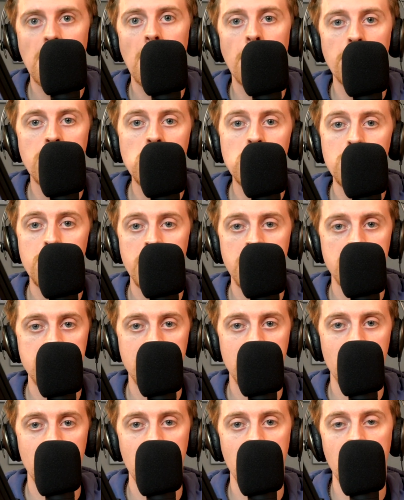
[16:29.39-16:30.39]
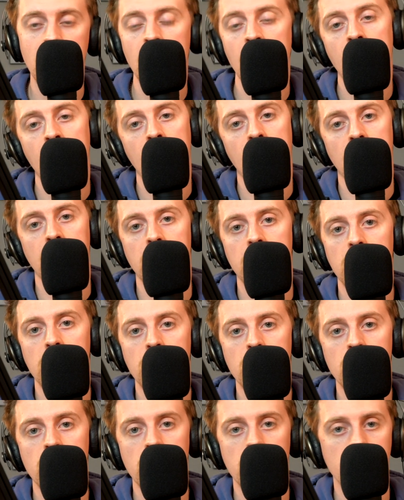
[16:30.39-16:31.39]
most speakers out there,
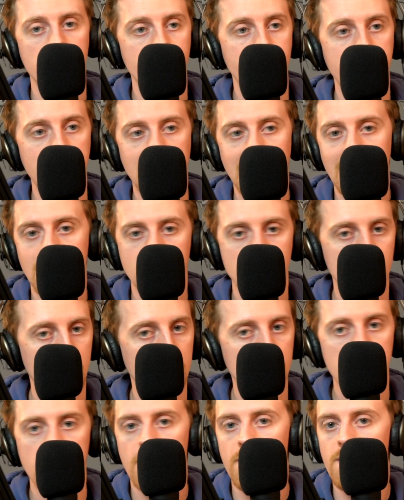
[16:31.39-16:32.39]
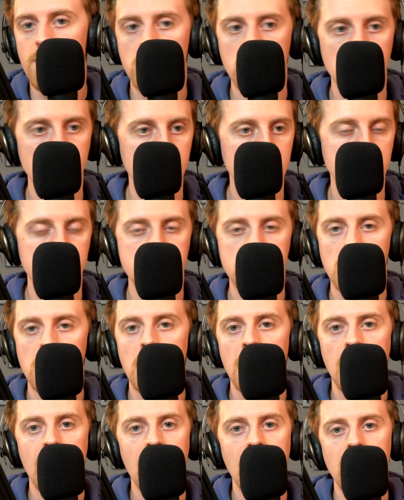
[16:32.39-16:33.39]
be it laptops, phones,
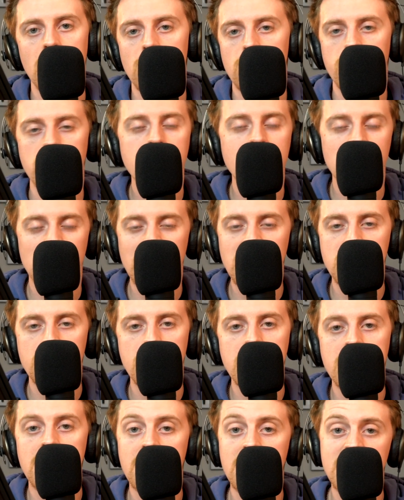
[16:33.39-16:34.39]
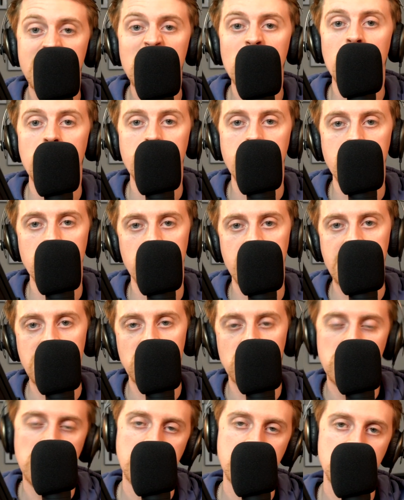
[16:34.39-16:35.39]
pretty much any speaker can deal with
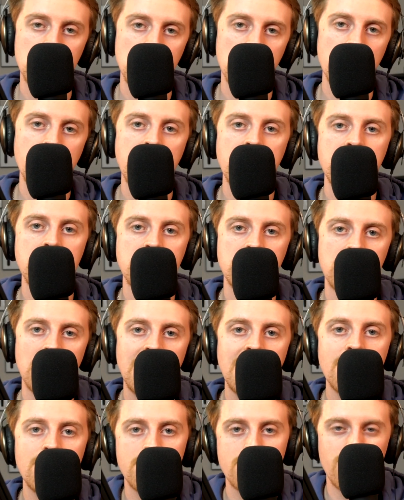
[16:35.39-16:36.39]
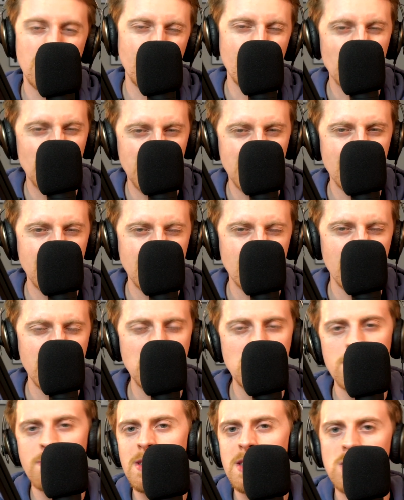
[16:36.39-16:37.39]
mid-range. And so the fact that this lives pretty much in the
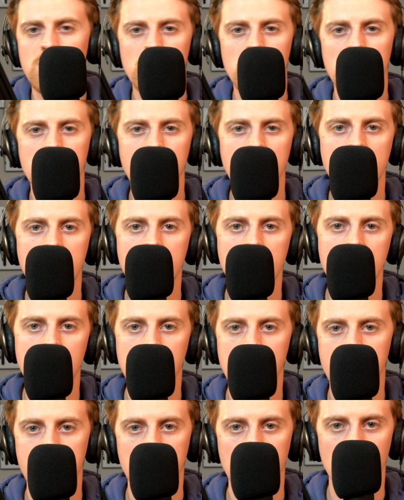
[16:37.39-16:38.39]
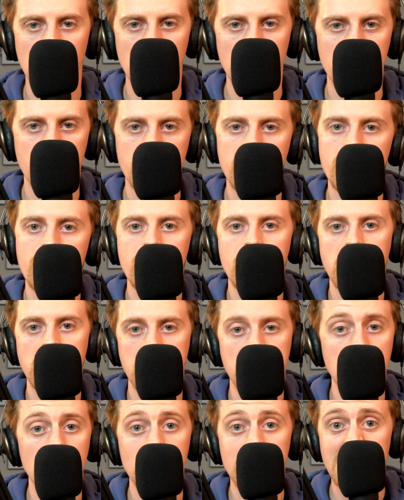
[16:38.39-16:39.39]
mid-range means you're going to be heard no matter what
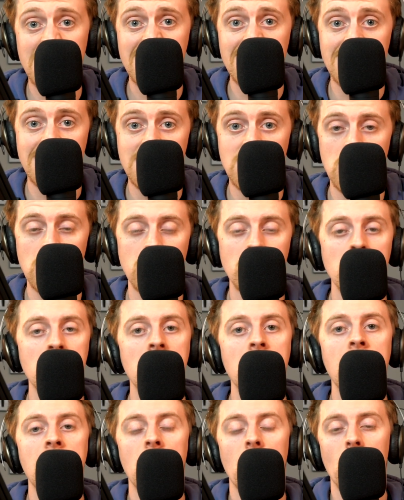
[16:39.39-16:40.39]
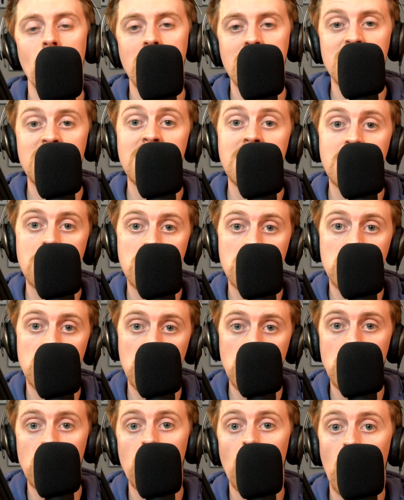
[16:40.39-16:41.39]
anyone's listening to or listening
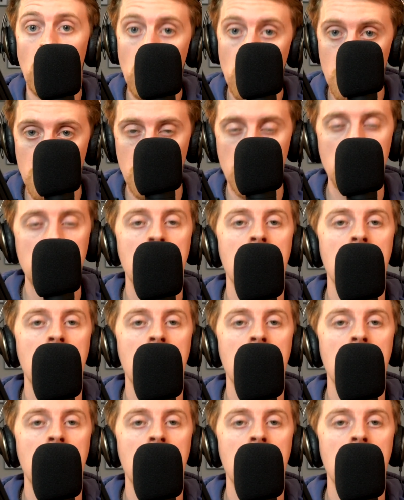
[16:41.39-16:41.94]
to you on.